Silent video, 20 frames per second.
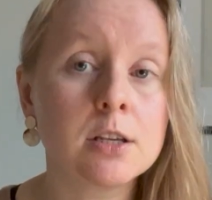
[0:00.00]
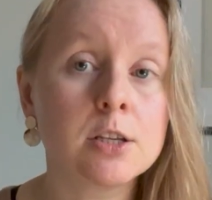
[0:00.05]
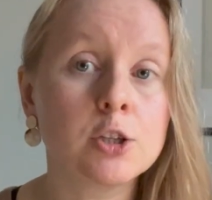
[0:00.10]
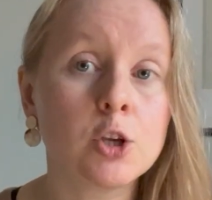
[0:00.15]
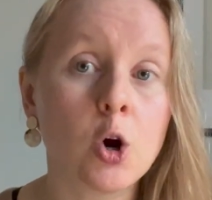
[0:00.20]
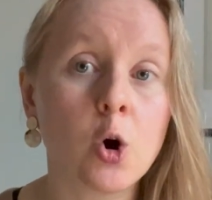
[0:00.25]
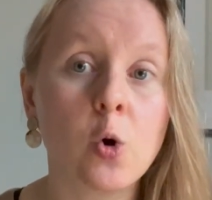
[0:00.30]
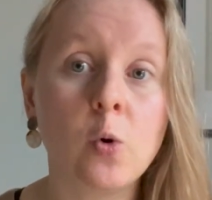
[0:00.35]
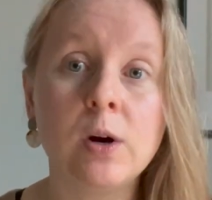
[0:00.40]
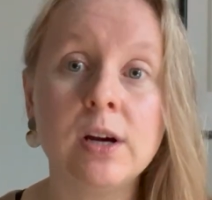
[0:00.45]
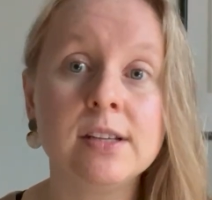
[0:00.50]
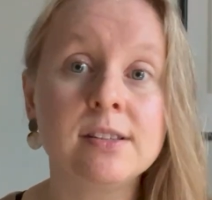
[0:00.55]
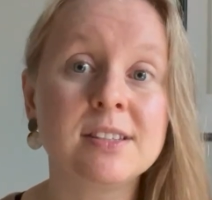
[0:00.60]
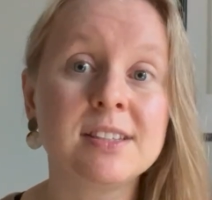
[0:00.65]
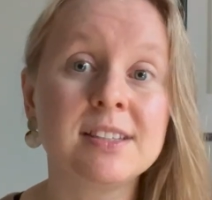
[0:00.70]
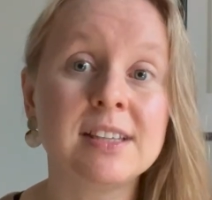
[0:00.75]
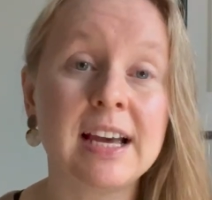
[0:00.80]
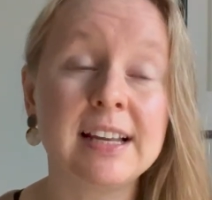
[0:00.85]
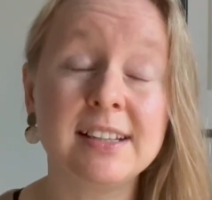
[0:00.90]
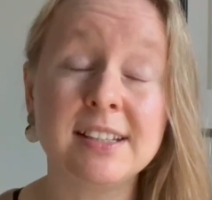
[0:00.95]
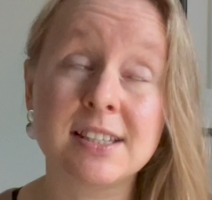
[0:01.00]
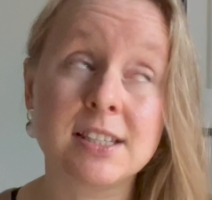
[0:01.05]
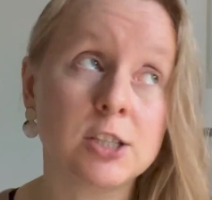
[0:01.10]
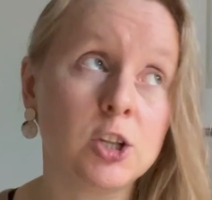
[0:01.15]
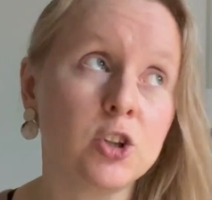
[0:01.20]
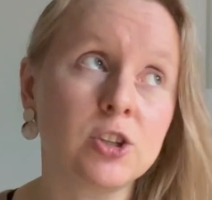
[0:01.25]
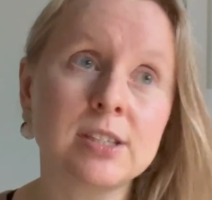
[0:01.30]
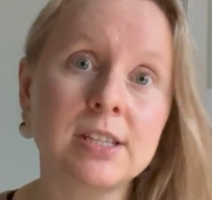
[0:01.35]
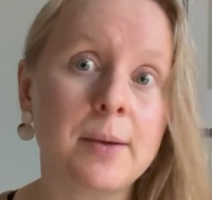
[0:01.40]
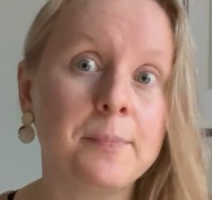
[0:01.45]
So it's
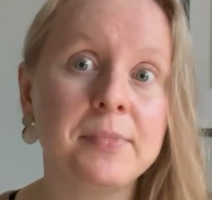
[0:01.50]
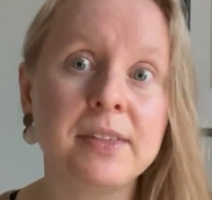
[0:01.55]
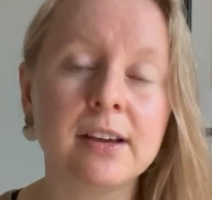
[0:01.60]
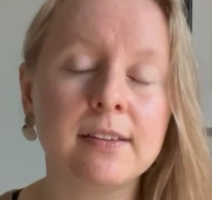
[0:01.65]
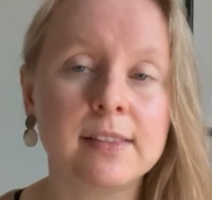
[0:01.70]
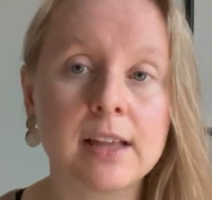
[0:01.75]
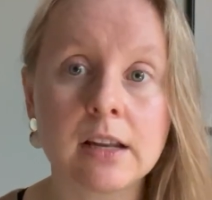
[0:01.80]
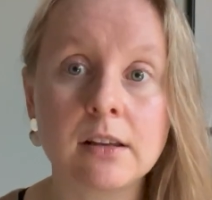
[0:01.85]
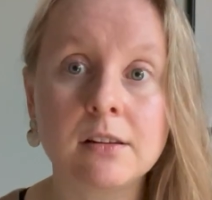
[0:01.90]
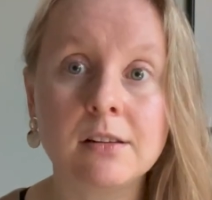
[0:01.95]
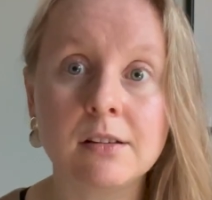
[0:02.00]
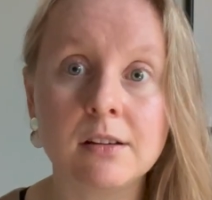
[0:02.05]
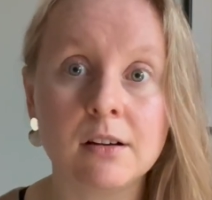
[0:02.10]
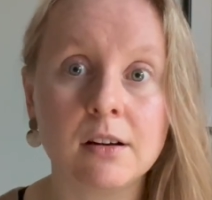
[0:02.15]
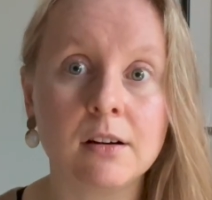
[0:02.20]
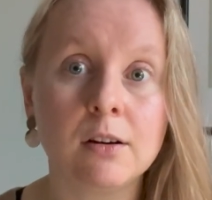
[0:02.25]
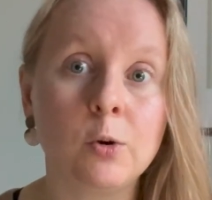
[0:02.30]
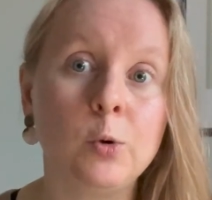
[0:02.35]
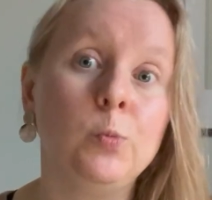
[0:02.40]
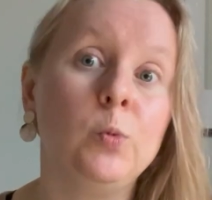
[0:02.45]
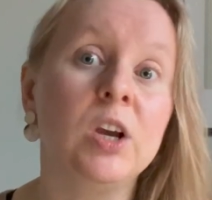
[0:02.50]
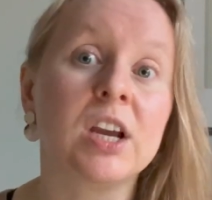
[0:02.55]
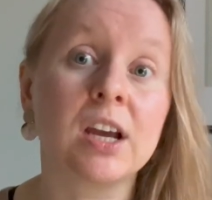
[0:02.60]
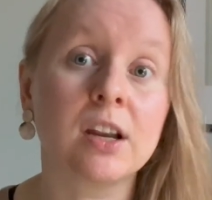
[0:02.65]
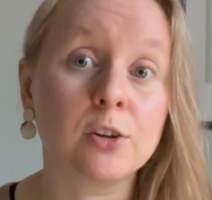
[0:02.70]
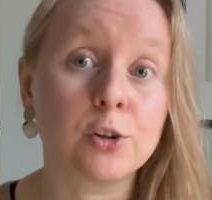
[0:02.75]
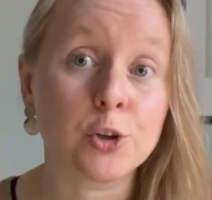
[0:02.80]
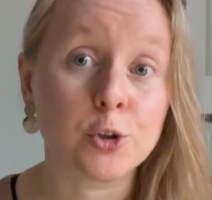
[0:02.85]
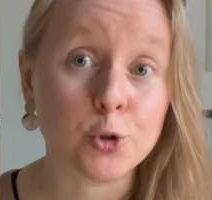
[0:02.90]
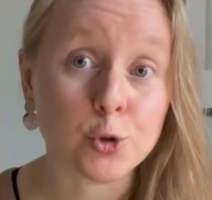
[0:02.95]
not something that we
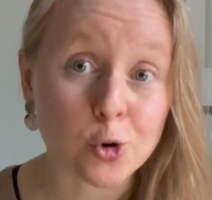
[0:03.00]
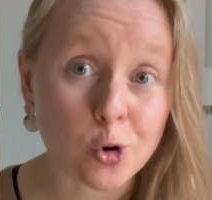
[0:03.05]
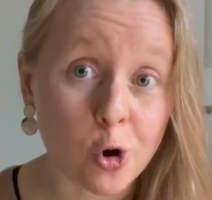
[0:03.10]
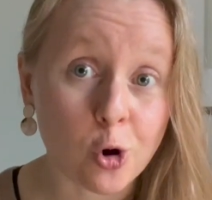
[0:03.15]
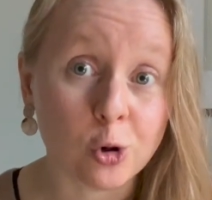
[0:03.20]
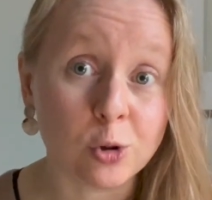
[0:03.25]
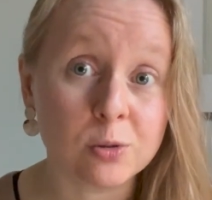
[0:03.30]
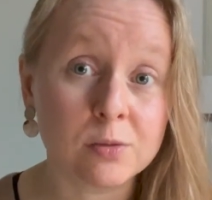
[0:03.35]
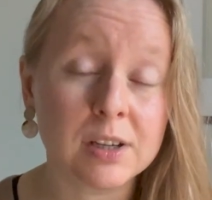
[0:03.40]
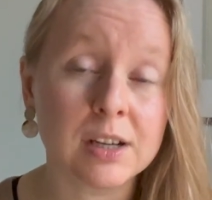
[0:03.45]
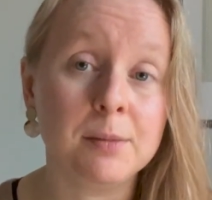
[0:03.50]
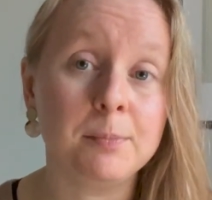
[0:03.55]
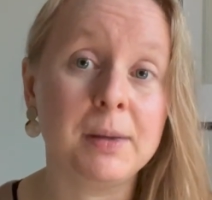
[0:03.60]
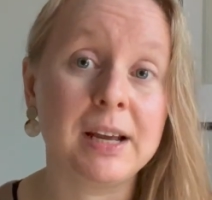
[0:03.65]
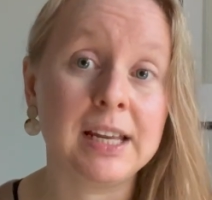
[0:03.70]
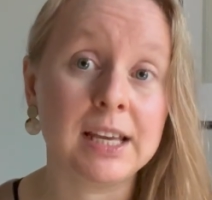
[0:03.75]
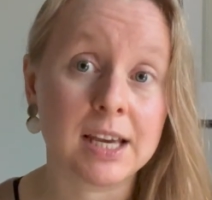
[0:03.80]
can control in many